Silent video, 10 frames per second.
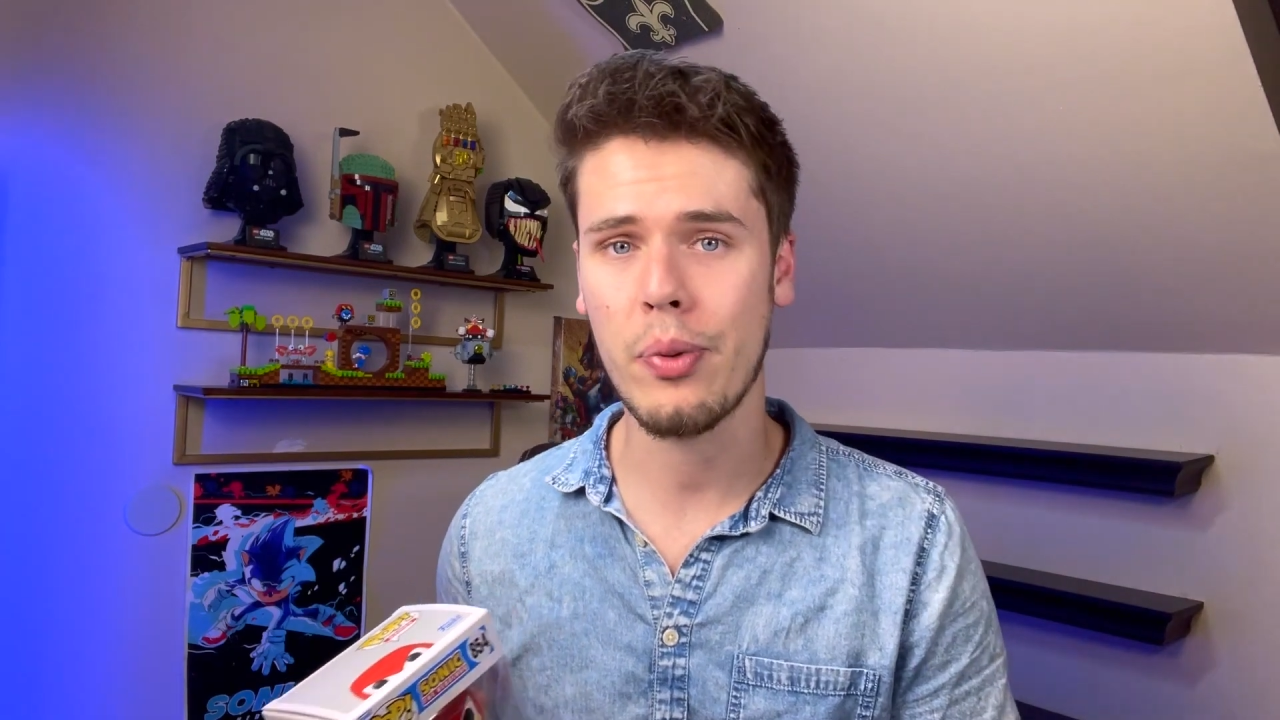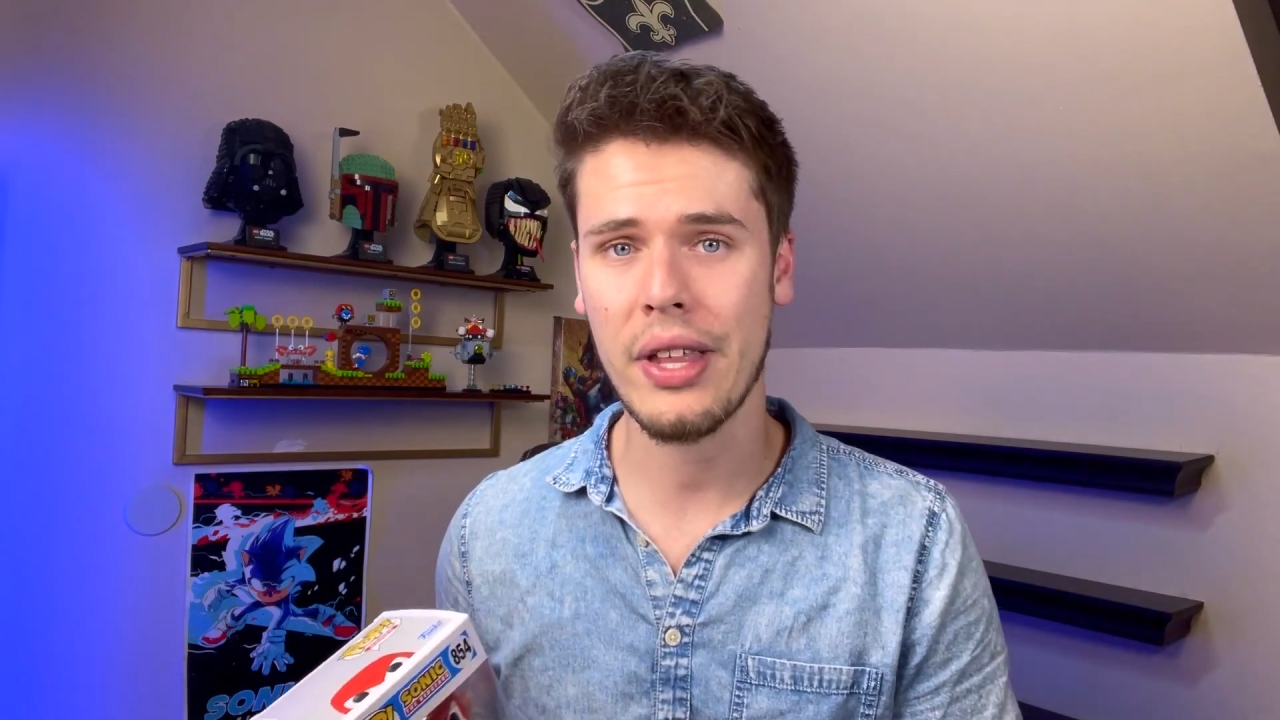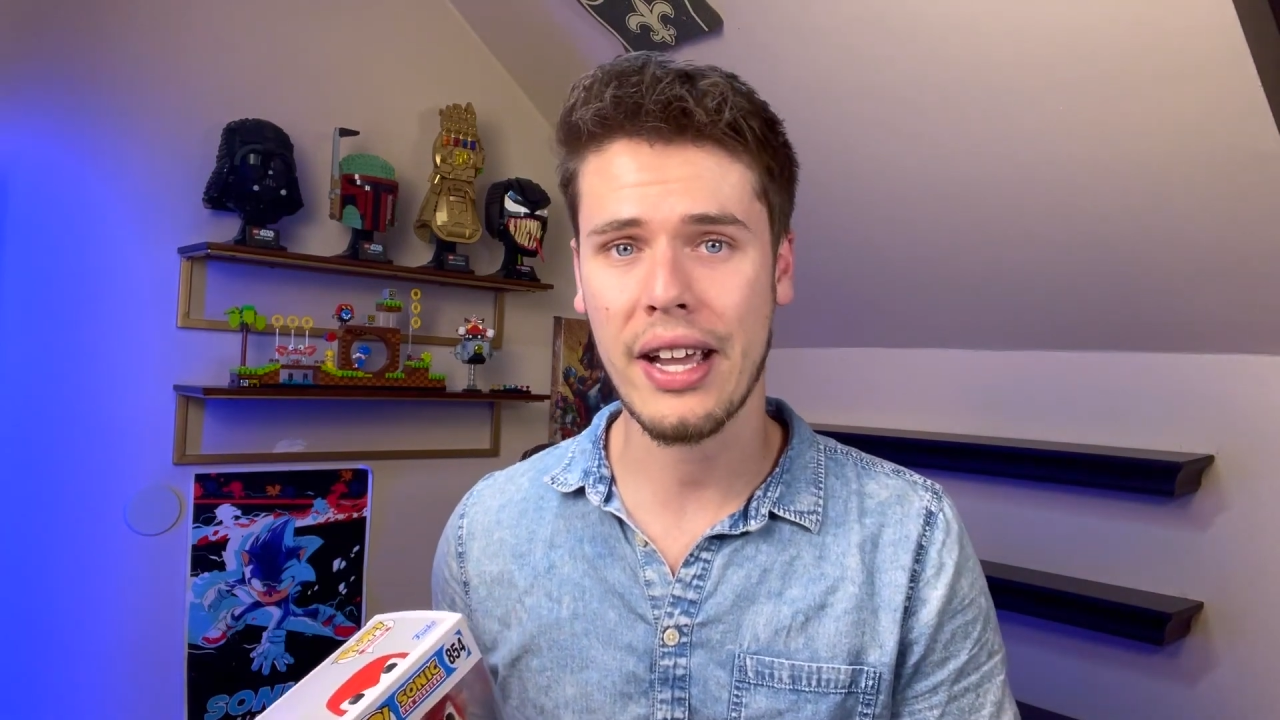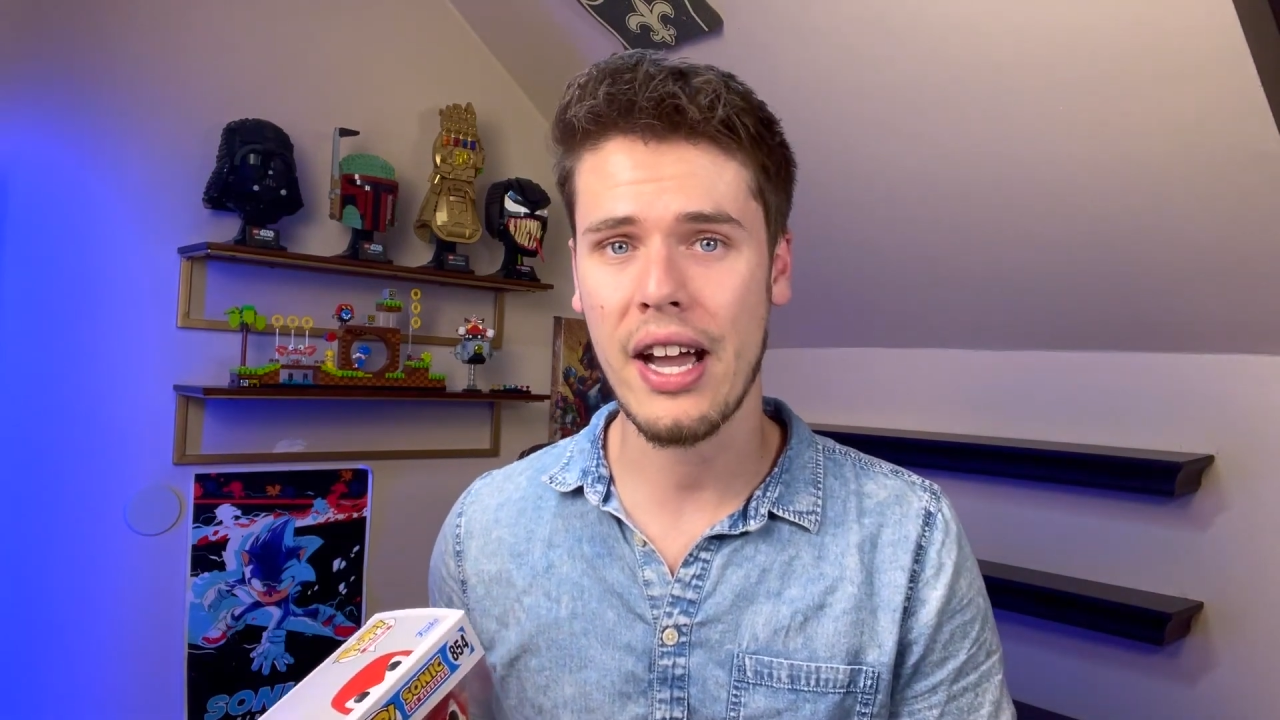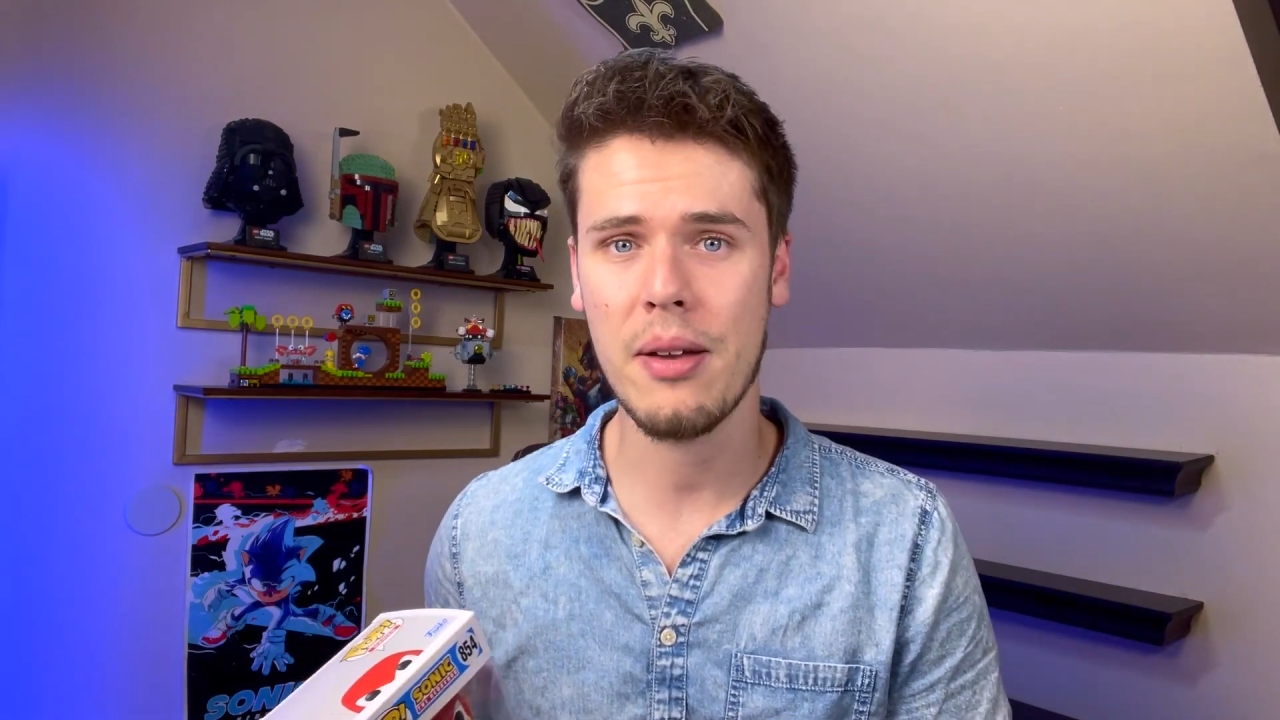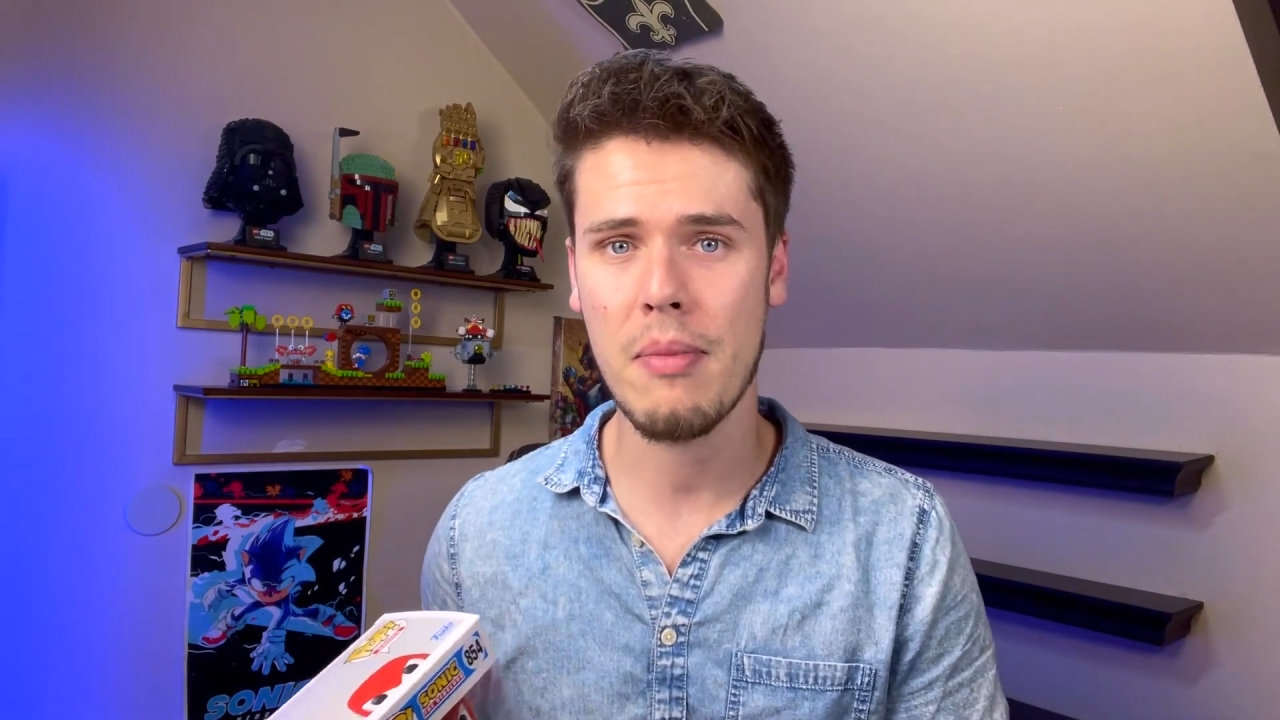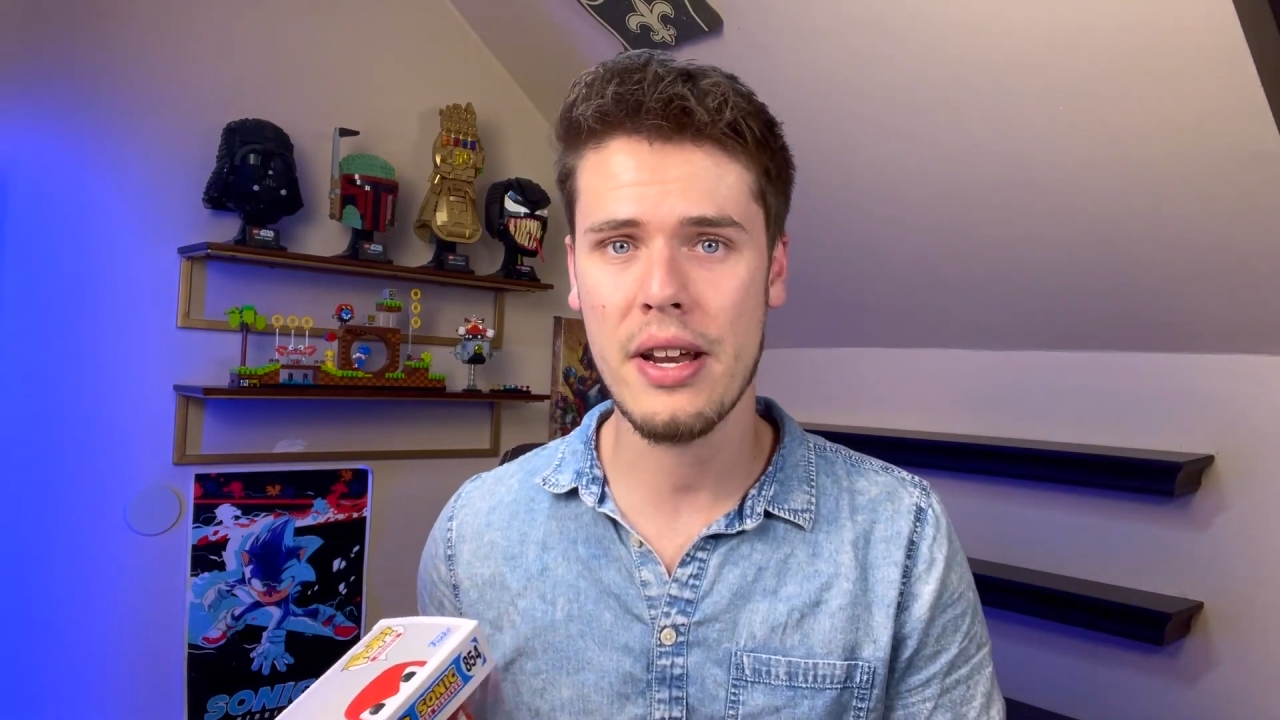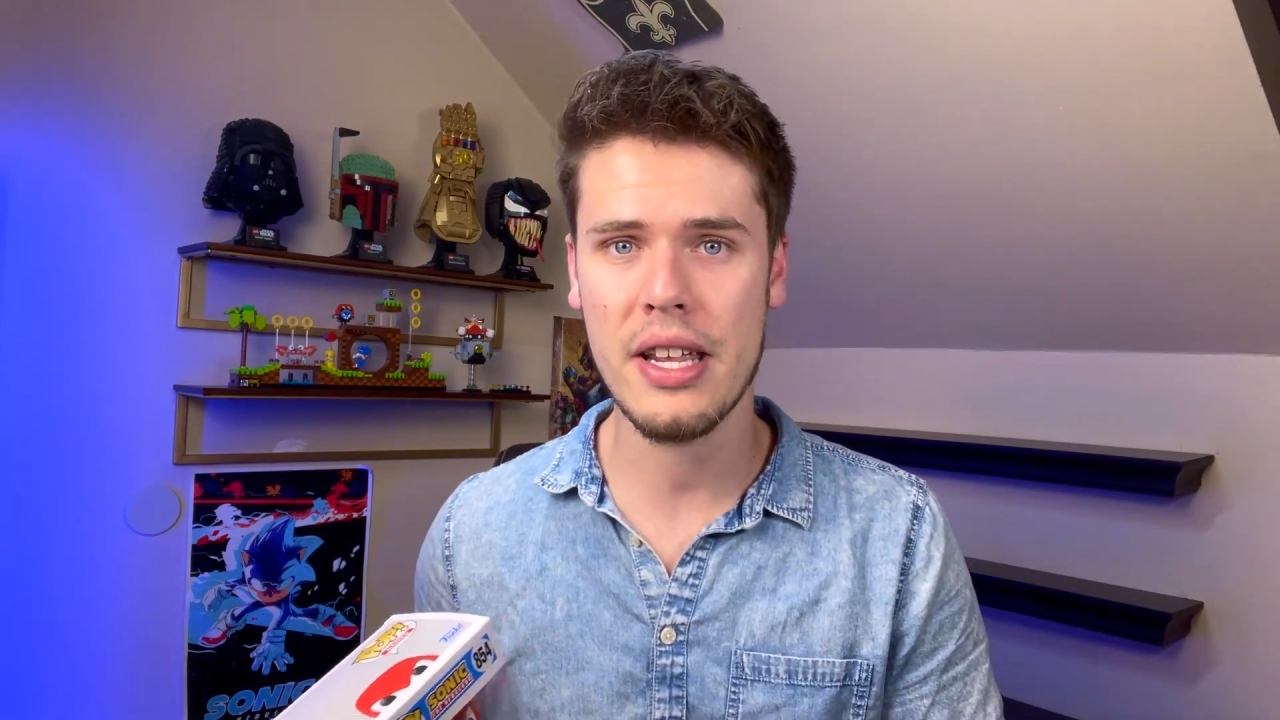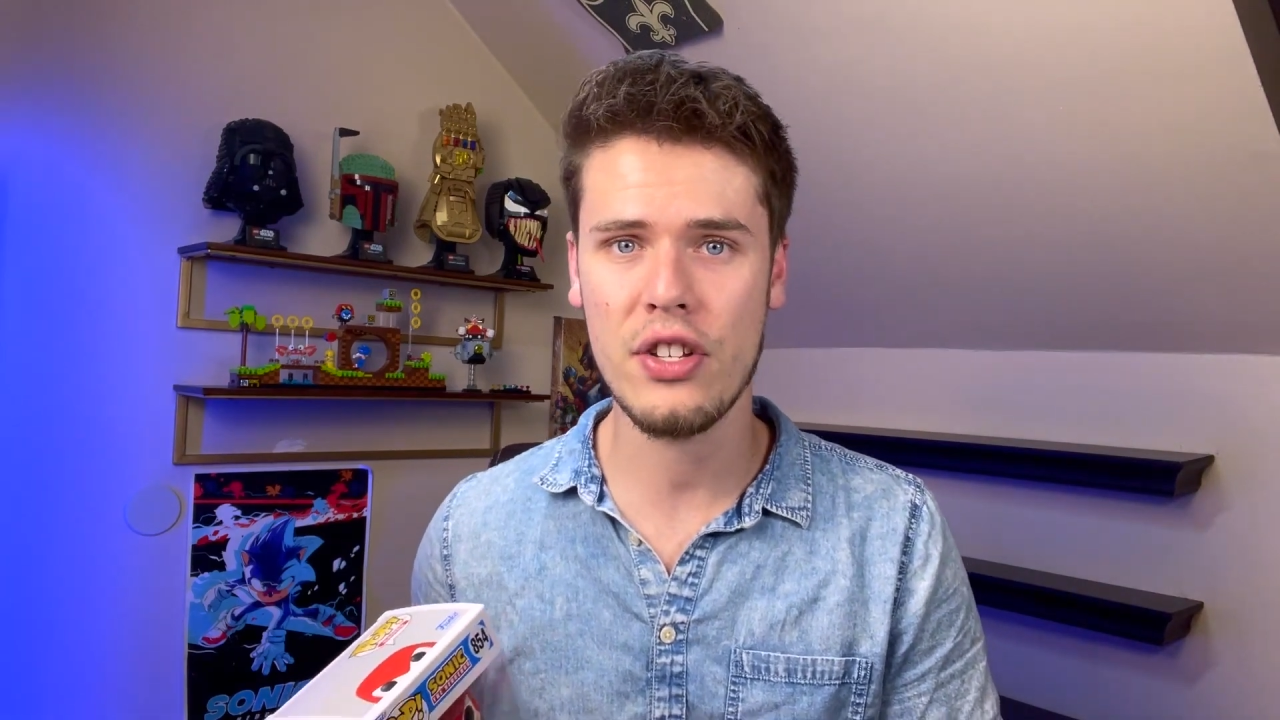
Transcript: with that kind of money